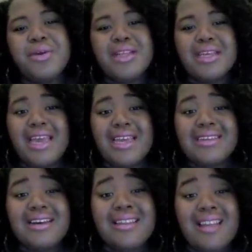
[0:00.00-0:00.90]
I really
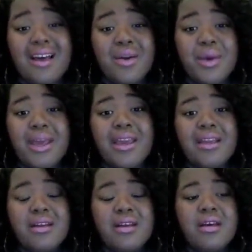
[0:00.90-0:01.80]
gained a lot of
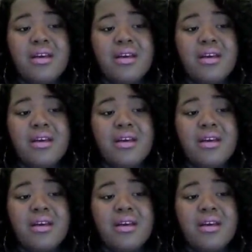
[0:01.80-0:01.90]
weight.